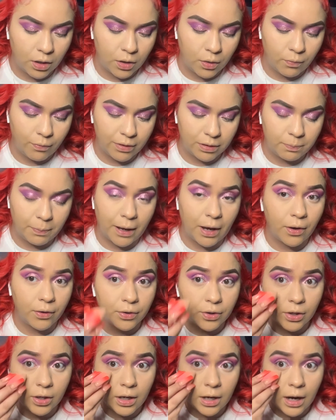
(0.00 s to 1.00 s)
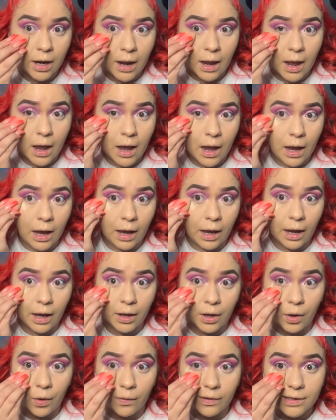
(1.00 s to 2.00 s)
with powder,
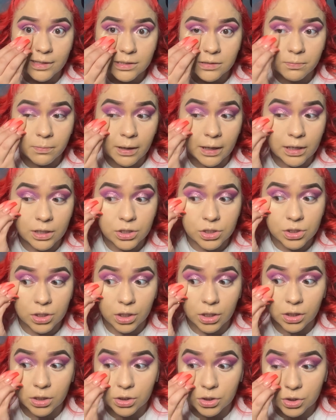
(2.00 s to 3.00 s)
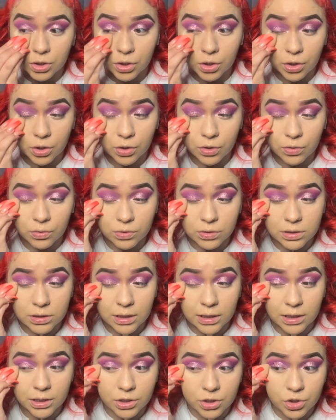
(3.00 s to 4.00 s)
I always make sure to use
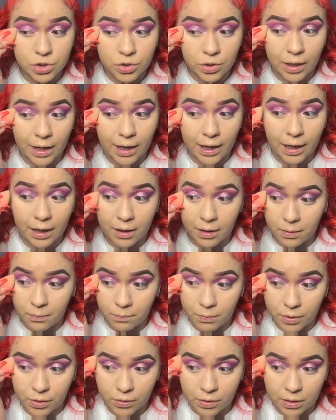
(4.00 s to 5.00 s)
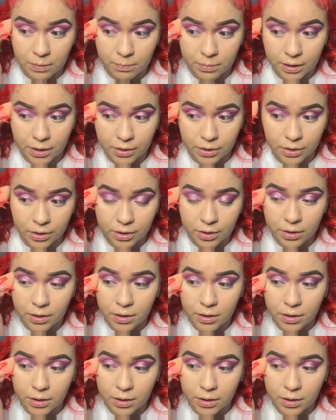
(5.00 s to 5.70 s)
this dry beauty blender